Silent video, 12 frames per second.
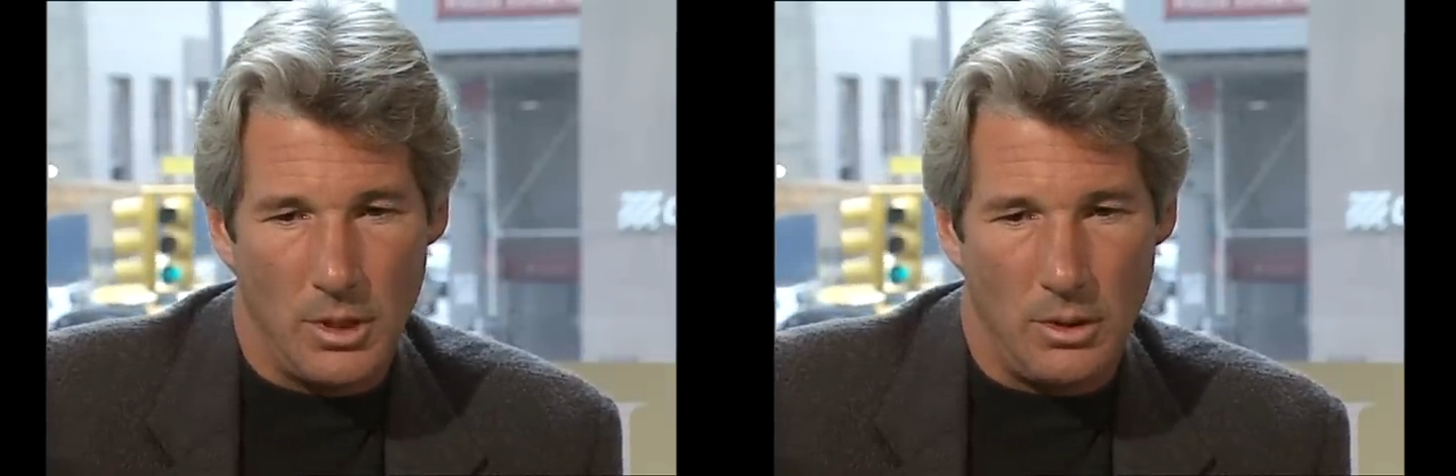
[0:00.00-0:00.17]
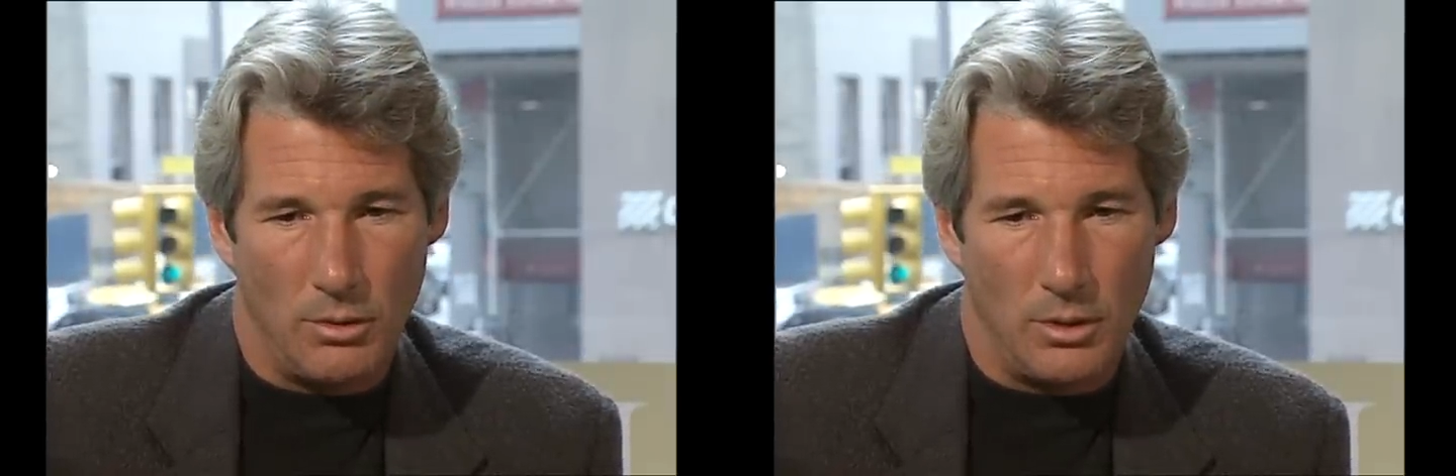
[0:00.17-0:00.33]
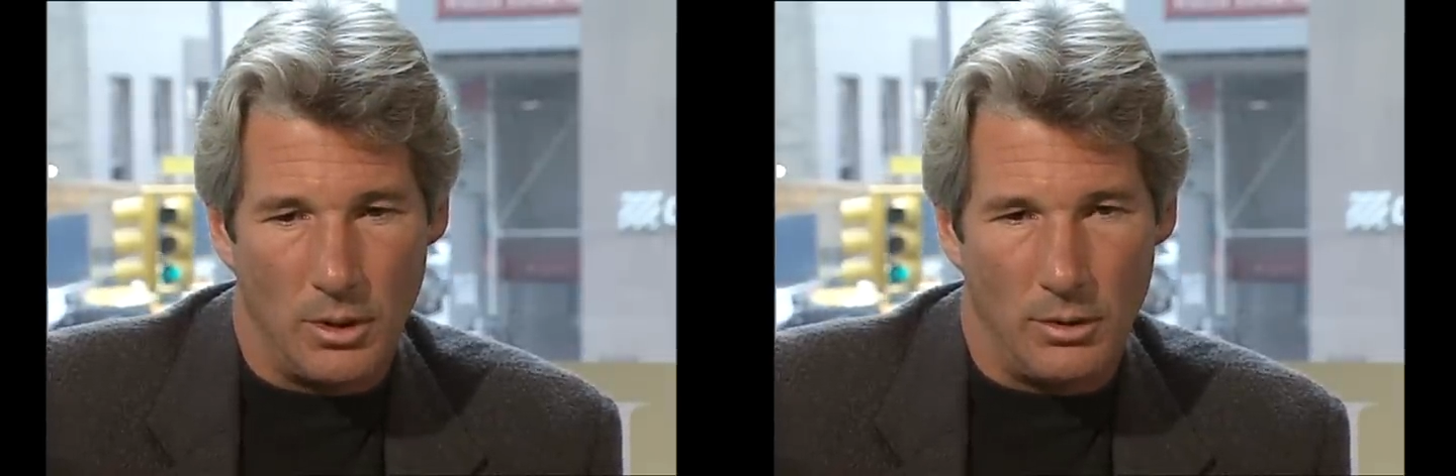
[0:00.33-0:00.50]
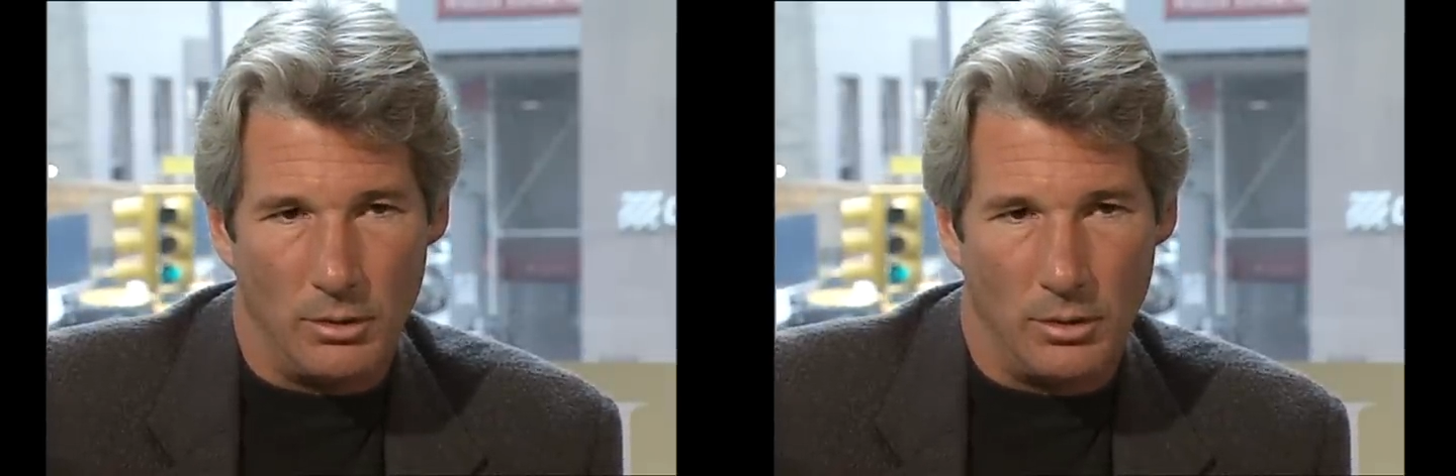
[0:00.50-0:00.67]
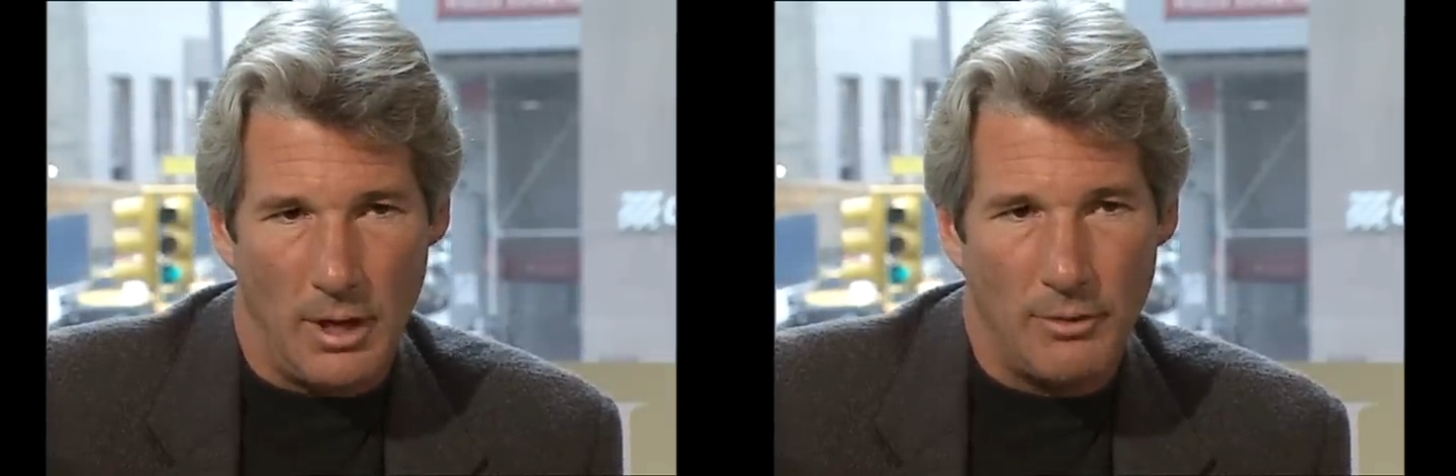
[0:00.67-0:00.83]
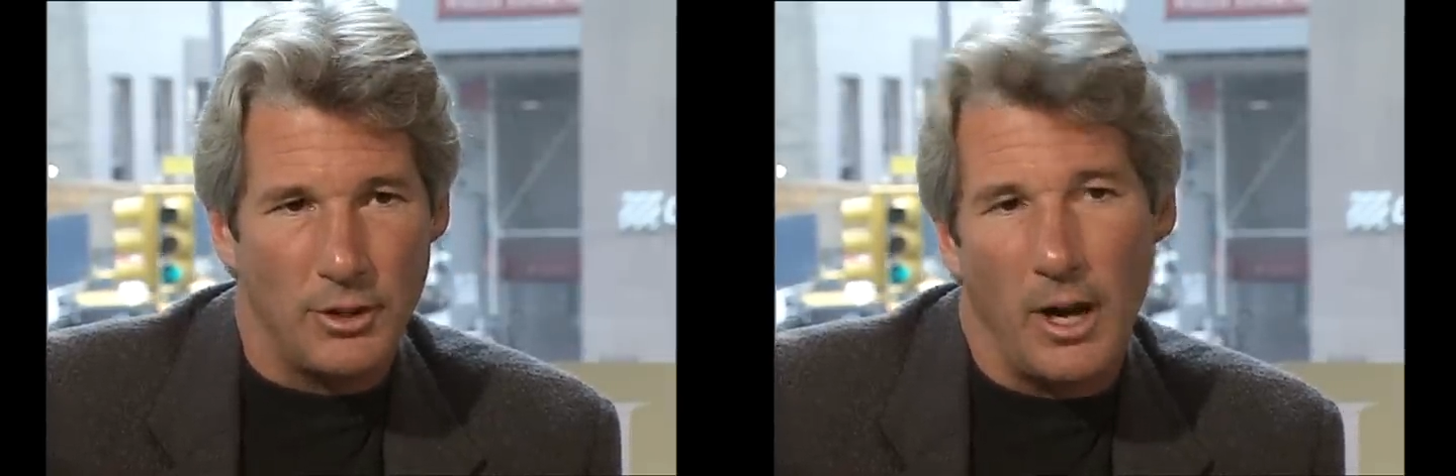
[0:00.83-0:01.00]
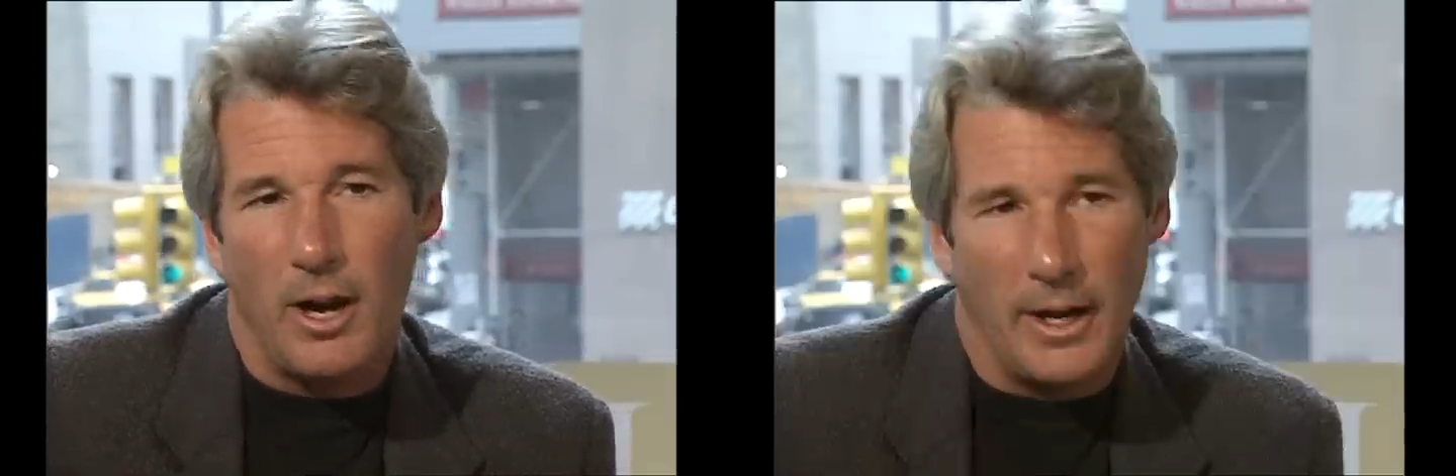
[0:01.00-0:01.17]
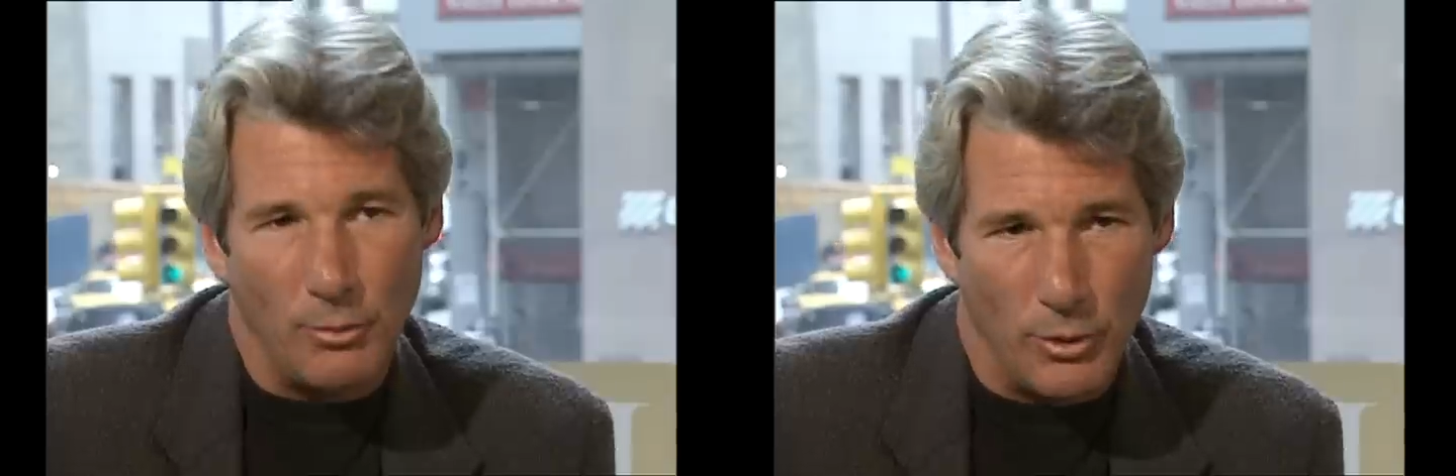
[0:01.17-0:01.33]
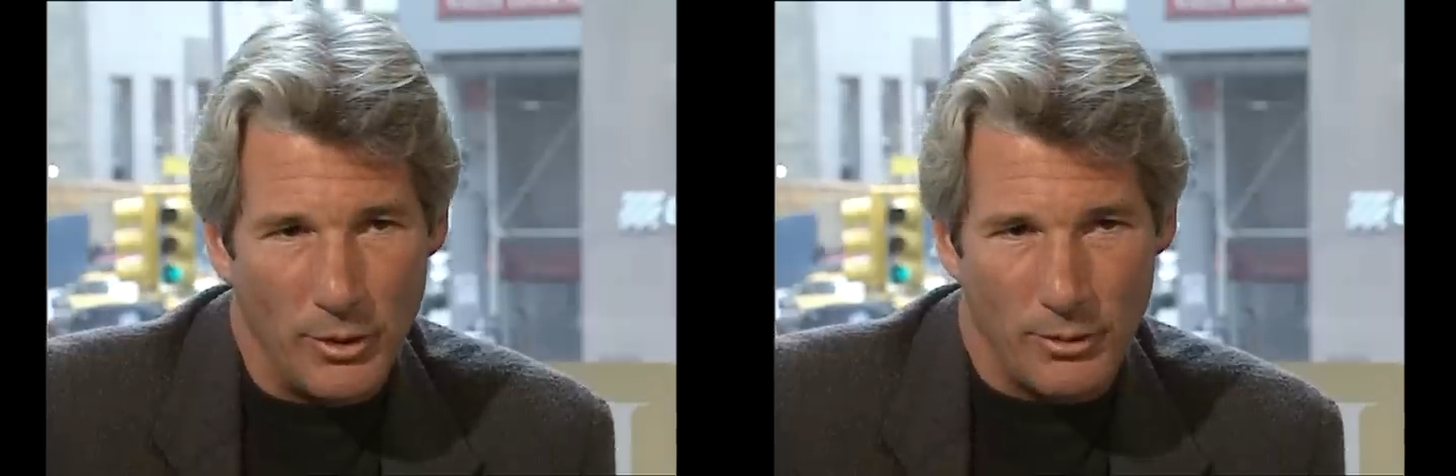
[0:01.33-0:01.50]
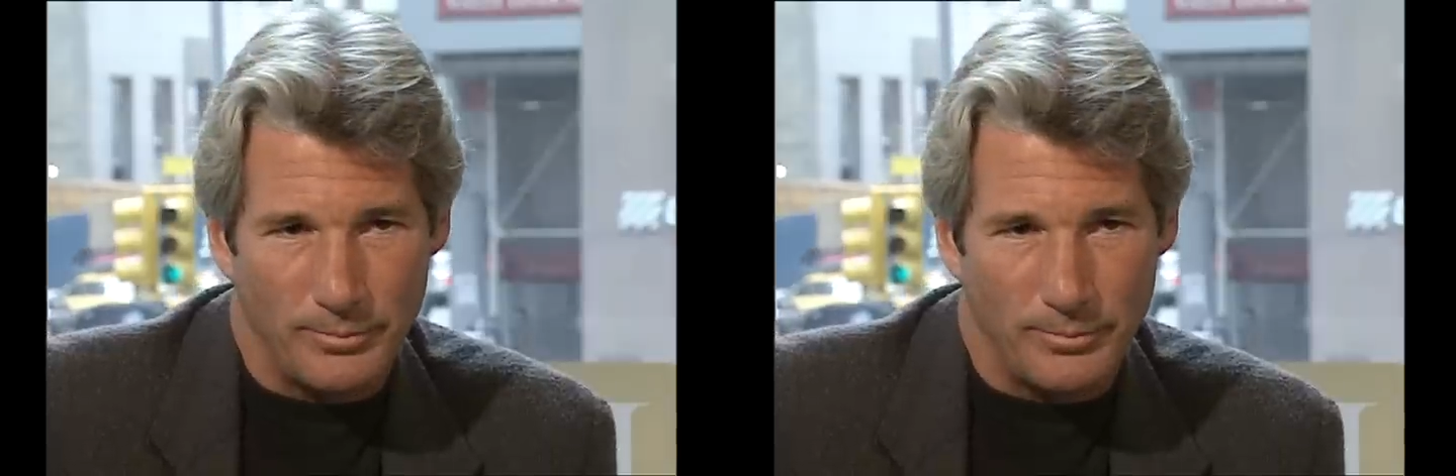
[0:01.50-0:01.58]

you're you're left to hide with.